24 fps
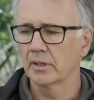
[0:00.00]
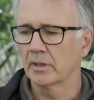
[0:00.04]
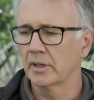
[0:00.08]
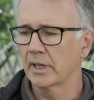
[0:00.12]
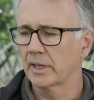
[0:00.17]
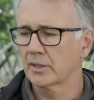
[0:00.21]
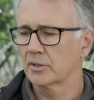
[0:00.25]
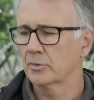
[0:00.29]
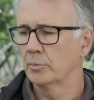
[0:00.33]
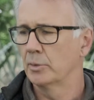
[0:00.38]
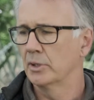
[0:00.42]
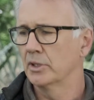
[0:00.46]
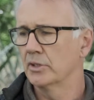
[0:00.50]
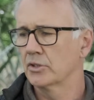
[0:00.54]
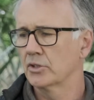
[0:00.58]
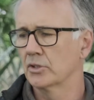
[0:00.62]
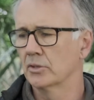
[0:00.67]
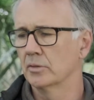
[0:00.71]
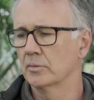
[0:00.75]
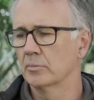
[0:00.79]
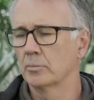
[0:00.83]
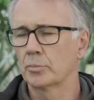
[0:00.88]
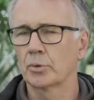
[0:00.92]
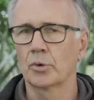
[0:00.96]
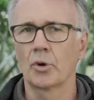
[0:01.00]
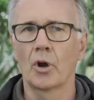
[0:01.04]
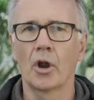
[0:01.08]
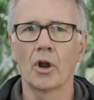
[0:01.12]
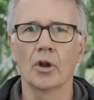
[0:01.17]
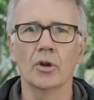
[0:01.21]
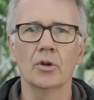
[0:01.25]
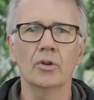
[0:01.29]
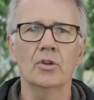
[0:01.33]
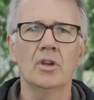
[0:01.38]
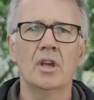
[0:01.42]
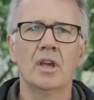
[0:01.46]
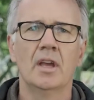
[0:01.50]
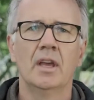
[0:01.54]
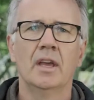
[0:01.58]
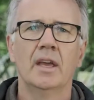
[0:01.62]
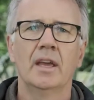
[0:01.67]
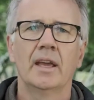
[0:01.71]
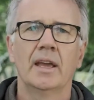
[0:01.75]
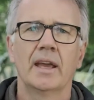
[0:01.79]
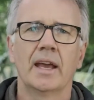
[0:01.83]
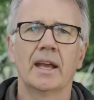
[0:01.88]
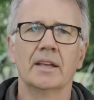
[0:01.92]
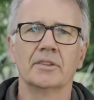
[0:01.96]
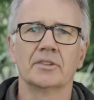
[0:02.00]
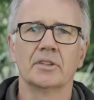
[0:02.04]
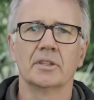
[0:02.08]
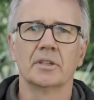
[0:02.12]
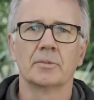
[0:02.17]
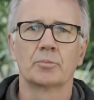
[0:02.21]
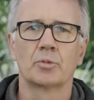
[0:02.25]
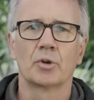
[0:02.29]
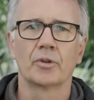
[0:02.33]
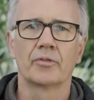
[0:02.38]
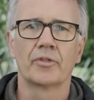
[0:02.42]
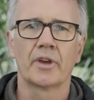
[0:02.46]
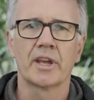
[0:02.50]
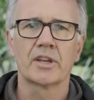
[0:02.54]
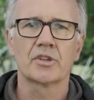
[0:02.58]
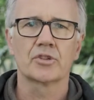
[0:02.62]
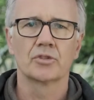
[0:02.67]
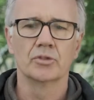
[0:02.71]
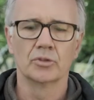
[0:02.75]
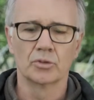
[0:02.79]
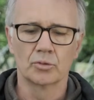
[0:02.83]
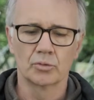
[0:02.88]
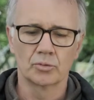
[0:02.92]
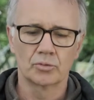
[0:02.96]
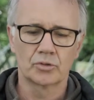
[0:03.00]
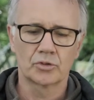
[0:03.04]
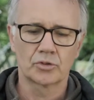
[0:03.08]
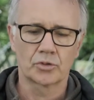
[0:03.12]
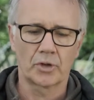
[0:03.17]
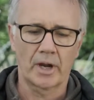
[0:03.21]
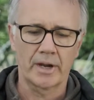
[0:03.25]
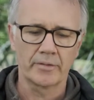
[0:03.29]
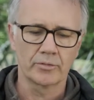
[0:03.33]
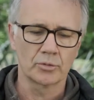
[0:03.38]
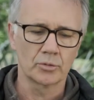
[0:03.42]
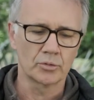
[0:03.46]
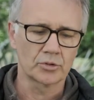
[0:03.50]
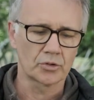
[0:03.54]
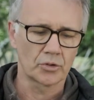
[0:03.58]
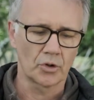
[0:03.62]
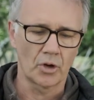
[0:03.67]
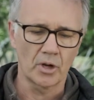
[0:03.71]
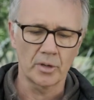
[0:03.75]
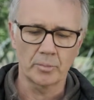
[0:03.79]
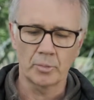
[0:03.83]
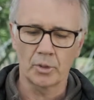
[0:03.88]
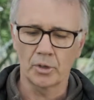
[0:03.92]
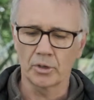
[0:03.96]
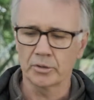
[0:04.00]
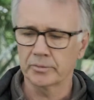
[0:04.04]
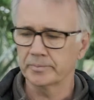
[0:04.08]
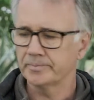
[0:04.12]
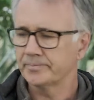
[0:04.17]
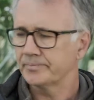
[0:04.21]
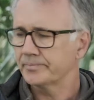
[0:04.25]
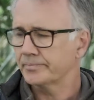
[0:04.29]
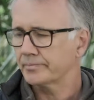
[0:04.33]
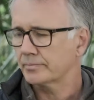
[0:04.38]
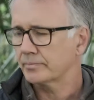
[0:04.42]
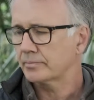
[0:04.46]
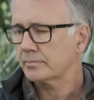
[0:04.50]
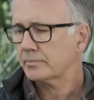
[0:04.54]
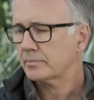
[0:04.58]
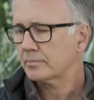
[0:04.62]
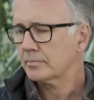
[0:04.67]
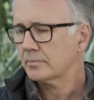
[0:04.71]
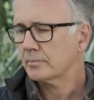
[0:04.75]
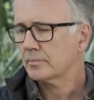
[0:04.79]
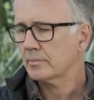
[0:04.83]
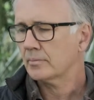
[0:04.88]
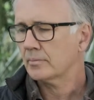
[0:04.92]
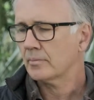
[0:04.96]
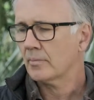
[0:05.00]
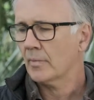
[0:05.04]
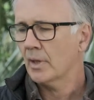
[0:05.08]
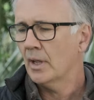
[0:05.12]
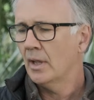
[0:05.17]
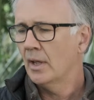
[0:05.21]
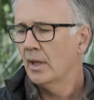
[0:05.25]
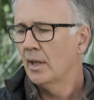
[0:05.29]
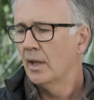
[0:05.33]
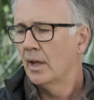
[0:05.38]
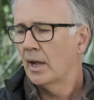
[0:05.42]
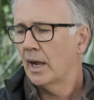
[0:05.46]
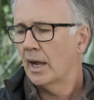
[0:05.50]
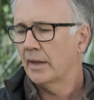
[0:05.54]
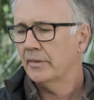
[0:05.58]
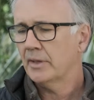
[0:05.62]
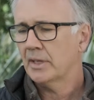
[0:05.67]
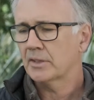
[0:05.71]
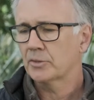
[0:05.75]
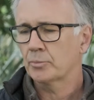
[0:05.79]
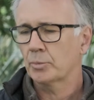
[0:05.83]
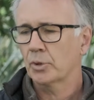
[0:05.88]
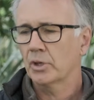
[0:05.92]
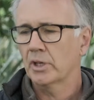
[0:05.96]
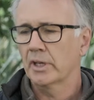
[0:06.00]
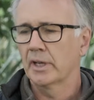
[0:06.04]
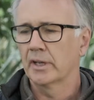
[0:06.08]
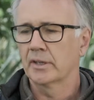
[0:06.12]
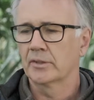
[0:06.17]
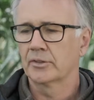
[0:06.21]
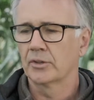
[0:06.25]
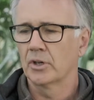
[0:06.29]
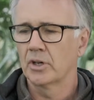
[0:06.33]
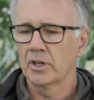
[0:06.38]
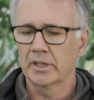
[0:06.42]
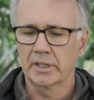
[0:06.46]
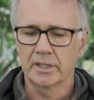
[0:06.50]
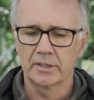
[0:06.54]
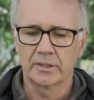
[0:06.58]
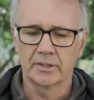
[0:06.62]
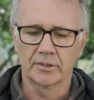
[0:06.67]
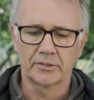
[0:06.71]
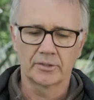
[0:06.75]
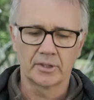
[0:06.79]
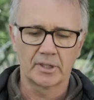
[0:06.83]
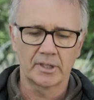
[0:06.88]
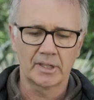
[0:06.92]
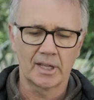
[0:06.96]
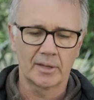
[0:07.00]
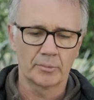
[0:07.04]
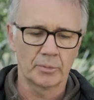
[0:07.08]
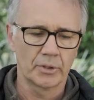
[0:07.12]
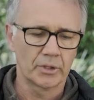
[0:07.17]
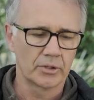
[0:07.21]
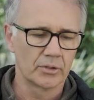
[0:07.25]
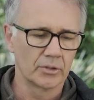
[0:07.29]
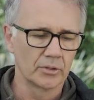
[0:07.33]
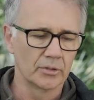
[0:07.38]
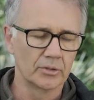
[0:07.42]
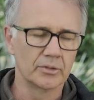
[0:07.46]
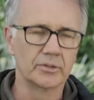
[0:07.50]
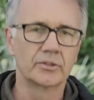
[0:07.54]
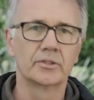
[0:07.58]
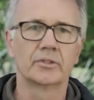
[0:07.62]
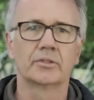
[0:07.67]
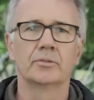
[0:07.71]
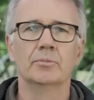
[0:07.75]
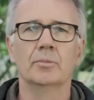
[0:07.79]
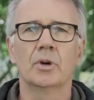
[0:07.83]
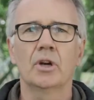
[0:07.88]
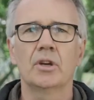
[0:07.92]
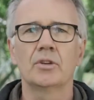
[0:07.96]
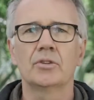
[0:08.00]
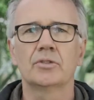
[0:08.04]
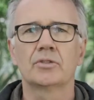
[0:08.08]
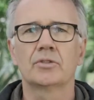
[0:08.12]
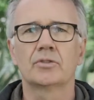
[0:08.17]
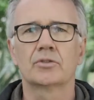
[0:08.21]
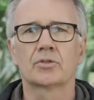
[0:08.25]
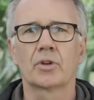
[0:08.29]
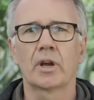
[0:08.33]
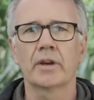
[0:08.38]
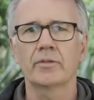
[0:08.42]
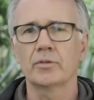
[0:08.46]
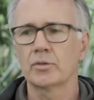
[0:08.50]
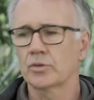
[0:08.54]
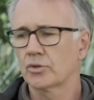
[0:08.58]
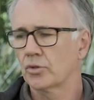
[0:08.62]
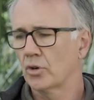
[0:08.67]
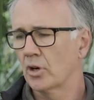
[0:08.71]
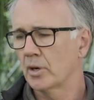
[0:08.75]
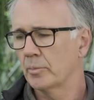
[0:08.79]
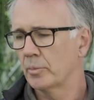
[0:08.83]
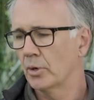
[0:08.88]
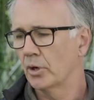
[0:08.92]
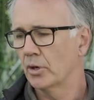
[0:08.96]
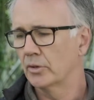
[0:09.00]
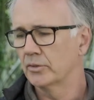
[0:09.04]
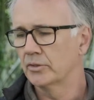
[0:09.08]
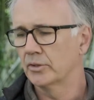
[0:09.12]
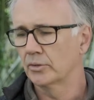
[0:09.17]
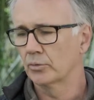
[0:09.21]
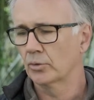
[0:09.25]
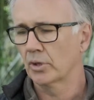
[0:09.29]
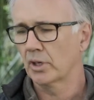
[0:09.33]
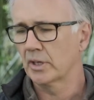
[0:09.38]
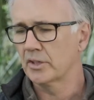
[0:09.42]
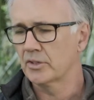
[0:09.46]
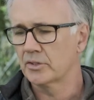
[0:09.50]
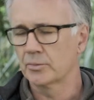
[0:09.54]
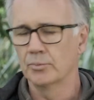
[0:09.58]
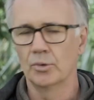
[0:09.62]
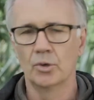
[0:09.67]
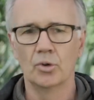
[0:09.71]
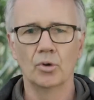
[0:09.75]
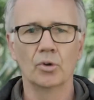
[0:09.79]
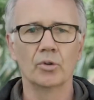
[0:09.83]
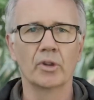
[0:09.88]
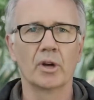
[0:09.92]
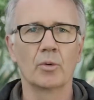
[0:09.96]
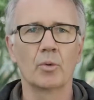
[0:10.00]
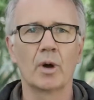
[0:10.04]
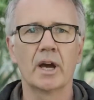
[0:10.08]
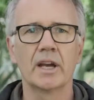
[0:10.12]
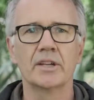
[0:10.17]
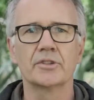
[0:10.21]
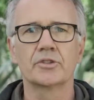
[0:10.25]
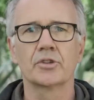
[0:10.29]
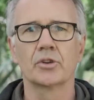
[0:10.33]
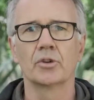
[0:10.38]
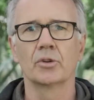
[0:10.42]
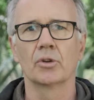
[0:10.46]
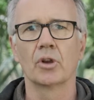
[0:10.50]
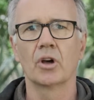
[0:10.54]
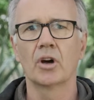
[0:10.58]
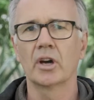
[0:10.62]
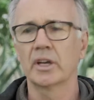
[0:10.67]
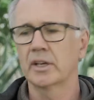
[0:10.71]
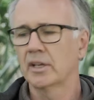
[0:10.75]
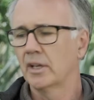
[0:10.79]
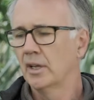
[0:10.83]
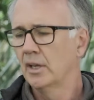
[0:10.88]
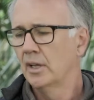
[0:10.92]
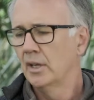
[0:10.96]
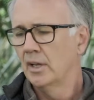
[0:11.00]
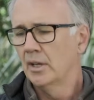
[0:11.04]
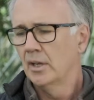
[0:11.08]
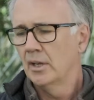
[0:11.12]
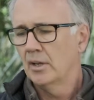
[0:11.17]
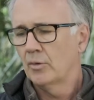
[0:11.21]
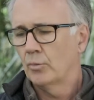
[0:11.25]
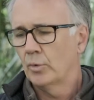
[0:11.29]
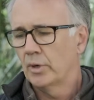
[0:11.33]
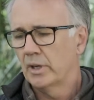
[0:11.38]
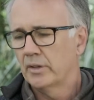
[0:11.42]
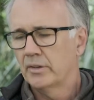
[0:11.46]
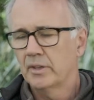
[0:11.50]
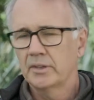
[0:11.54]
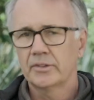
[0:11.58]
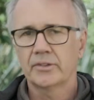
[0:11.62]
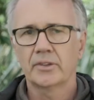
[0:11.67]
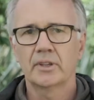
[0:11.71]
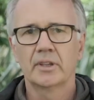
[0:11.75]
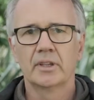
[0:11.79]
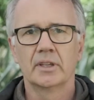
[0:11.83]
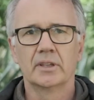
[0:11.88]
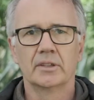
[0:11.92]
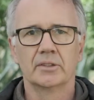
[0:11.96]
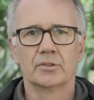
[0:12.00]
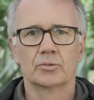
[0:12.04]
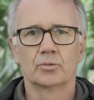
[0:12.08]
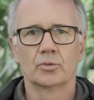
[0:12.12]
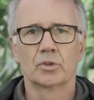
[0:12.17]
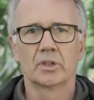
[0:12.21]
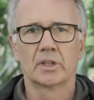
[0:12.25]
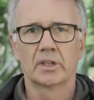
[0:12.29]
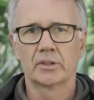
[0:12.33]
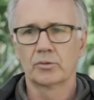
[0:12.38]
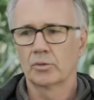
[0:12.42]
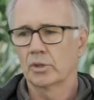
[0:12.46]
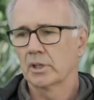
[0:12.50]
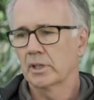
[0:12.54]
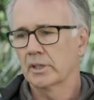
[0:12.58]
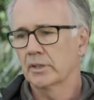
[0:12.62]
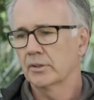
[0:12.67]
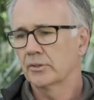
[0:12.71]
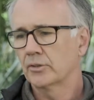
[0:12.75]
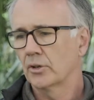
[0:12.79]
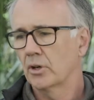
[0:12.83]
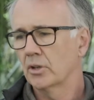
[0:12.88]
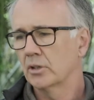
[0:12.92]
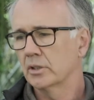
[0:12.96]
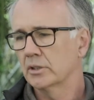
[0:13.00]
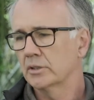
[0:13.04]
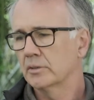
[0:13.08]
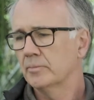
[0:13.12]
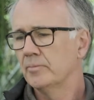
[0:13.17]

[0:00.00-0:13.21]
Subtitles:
Expedition Pro, as a professional travel tripod. And that's pretty exciting to see that, because most travel tripods are really small, they're way too light, where this thing is really, really solid.